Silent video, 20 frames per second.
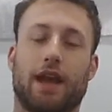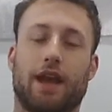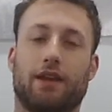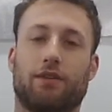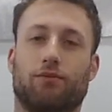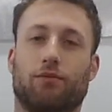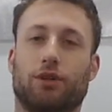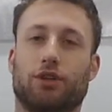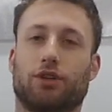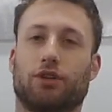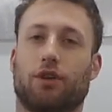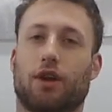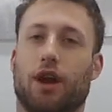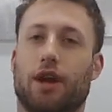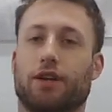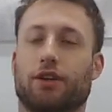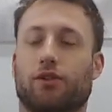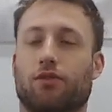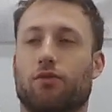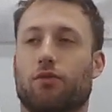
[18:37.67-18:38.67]
And when you're
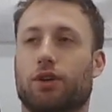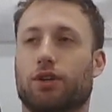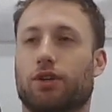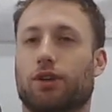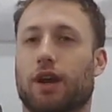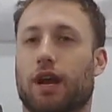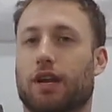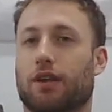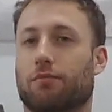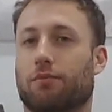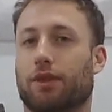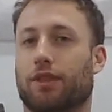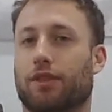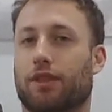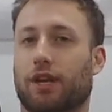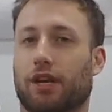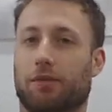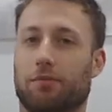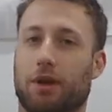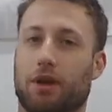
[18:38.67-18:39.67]
on a chord, you got to be
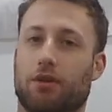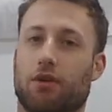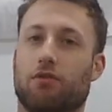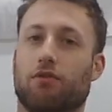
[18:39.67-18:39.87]
thinking about,